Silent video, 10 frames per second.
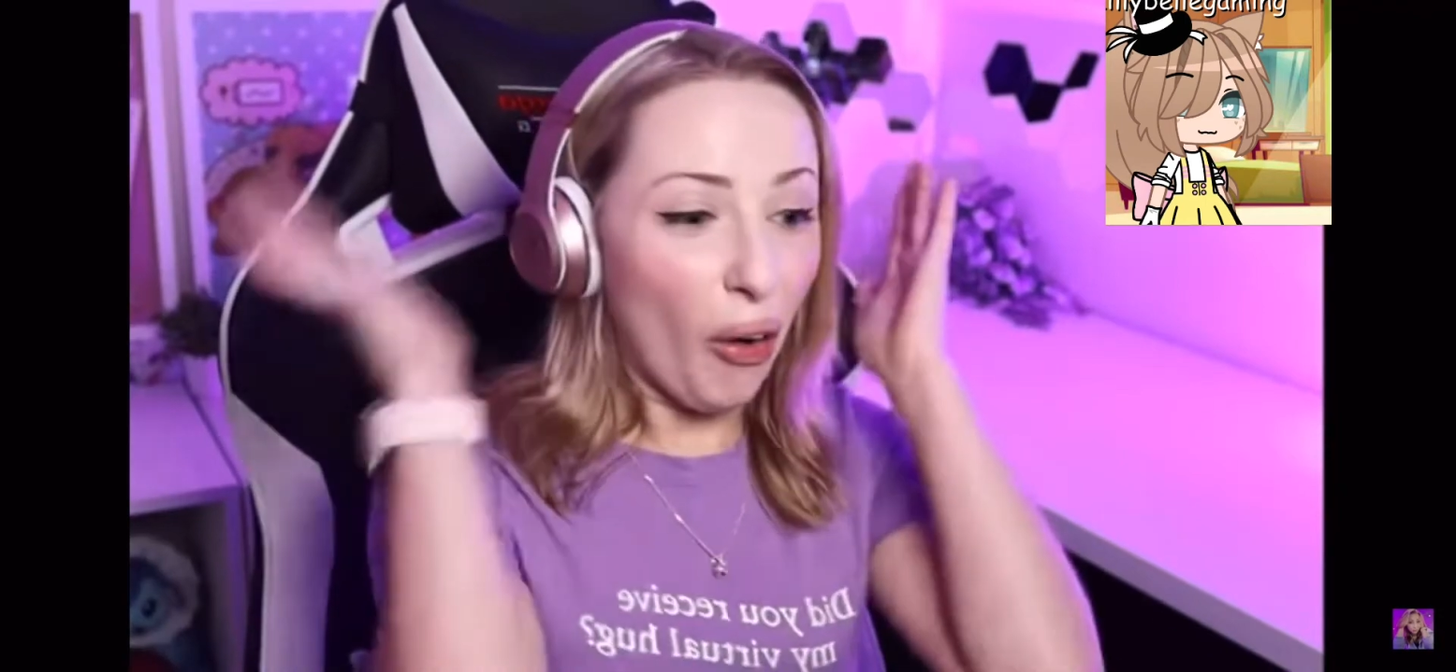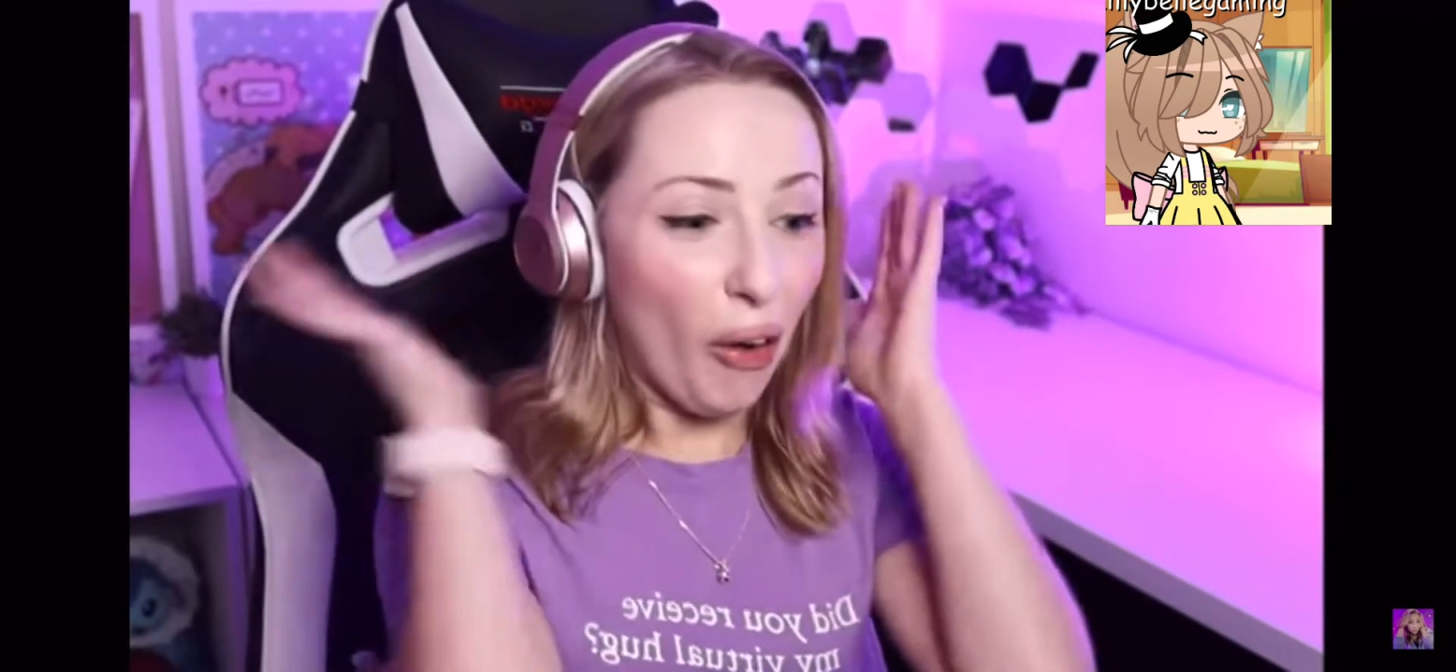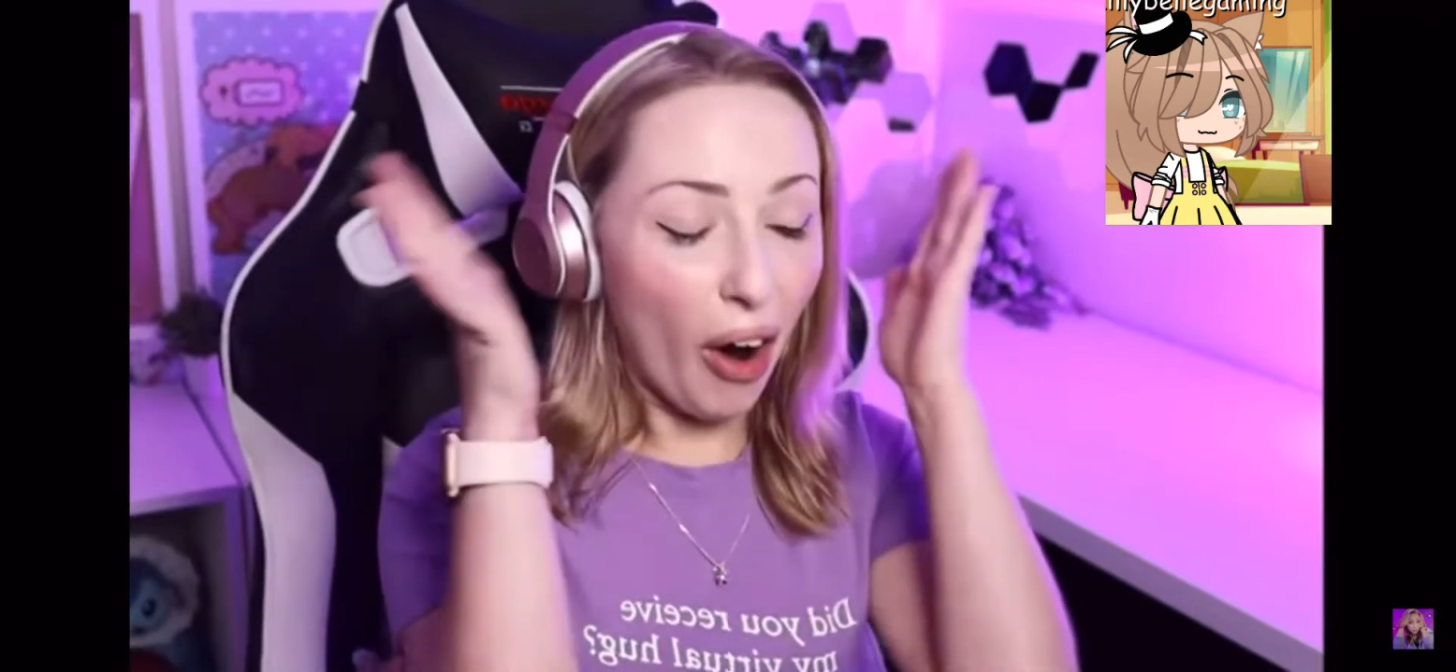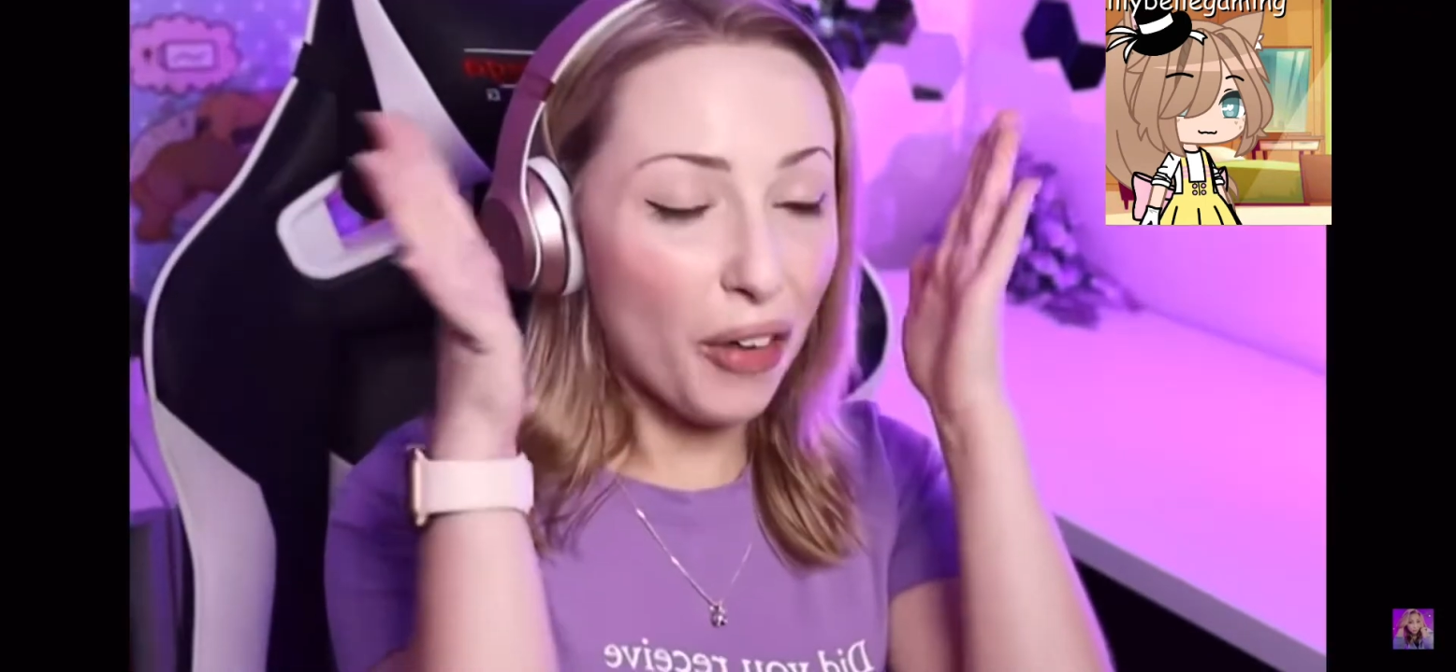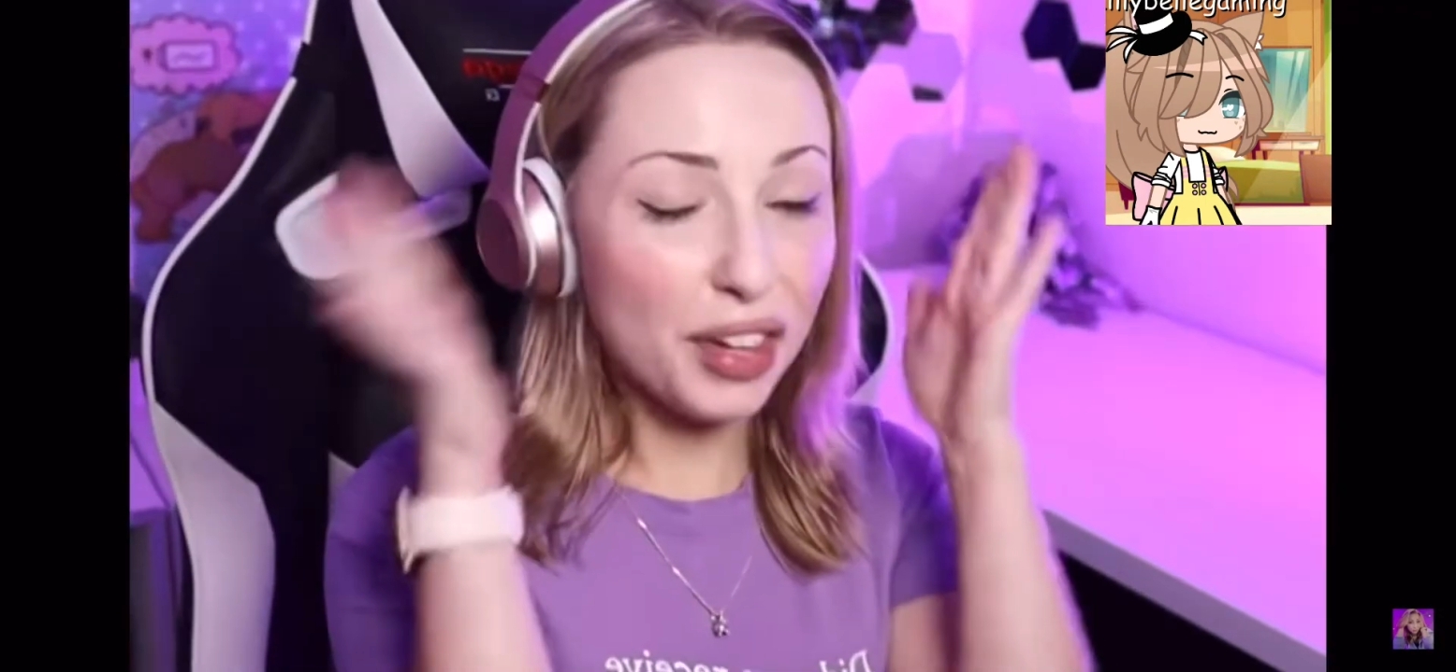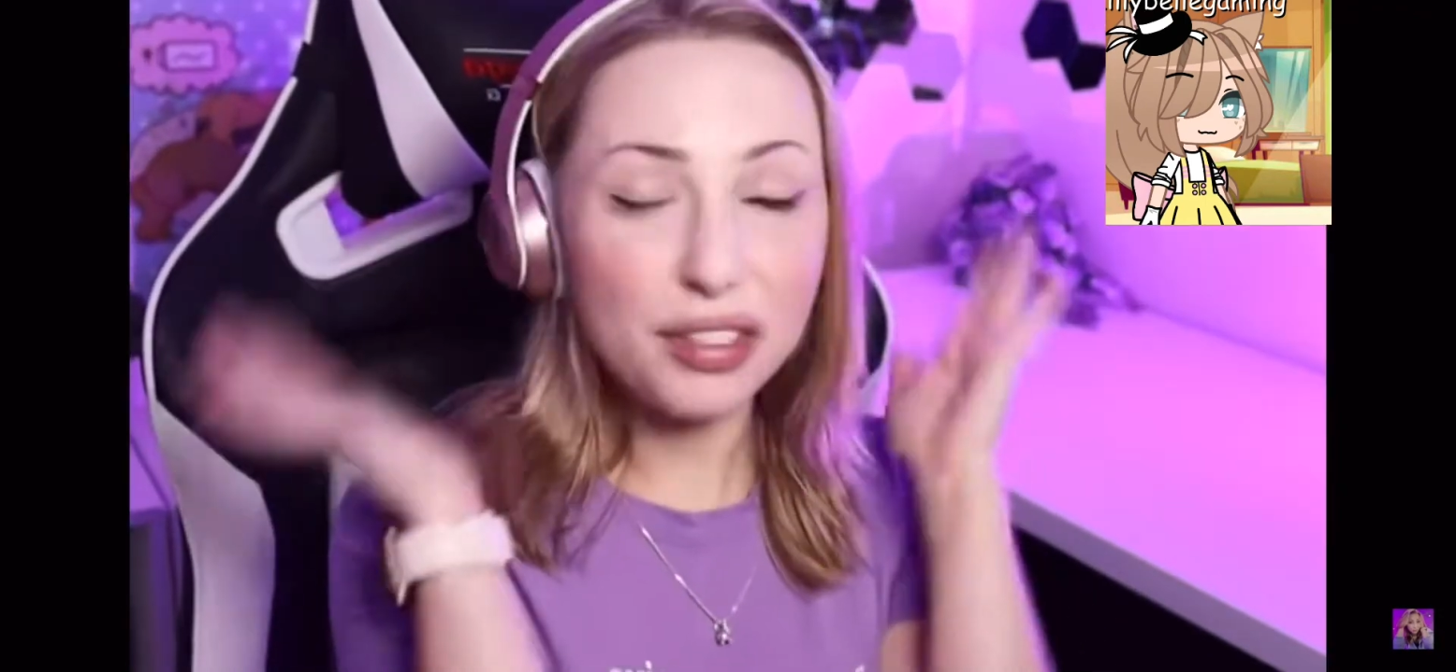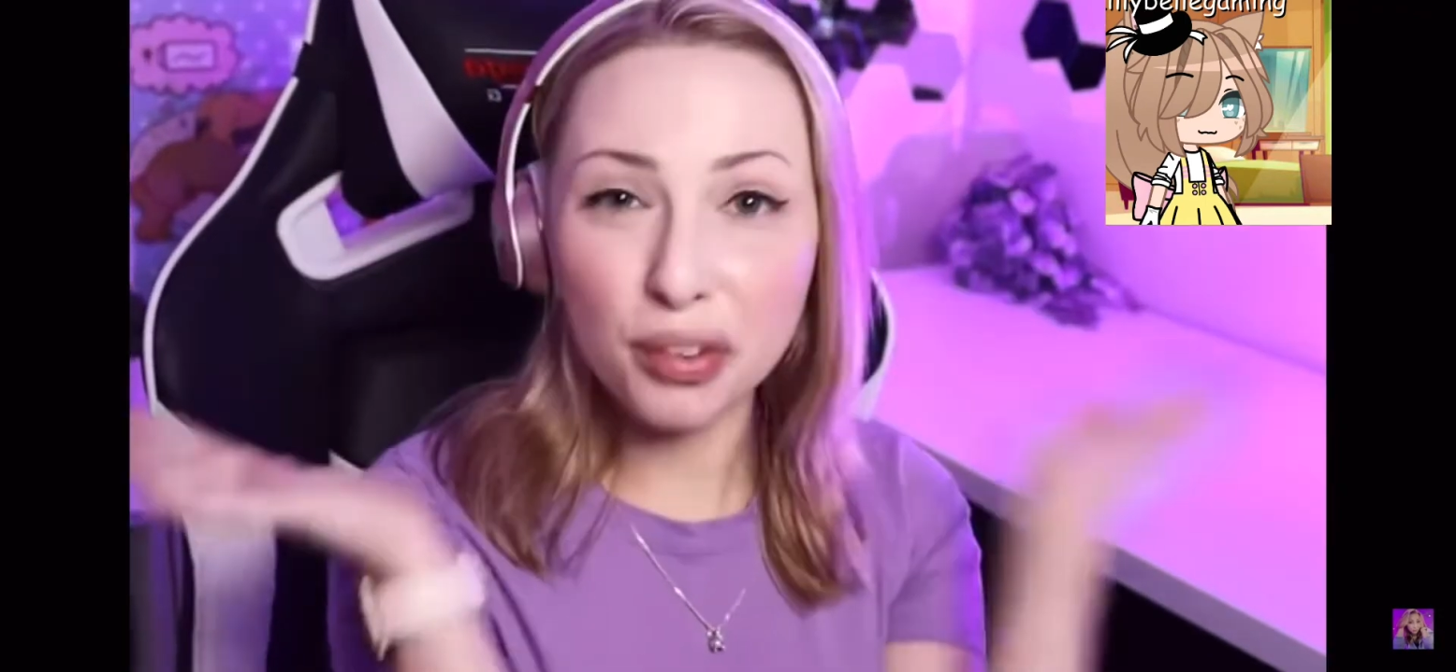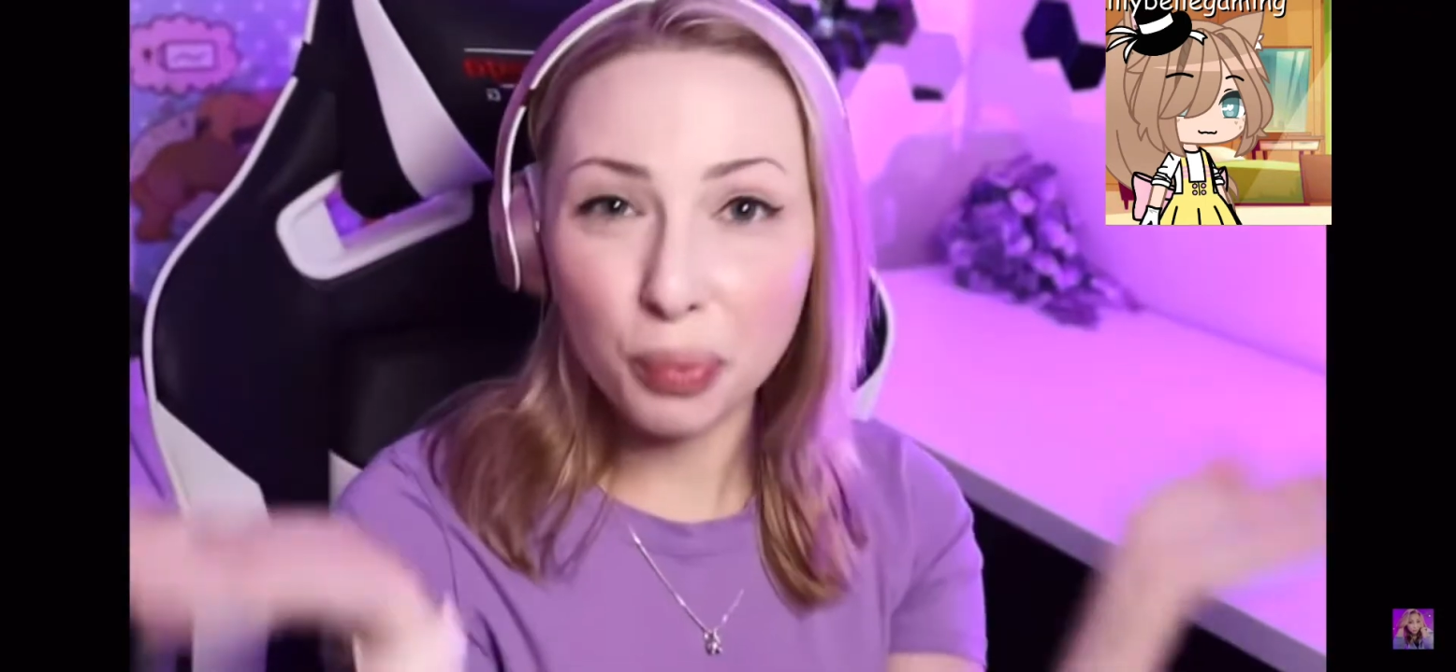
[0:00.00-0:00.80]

Oh, this is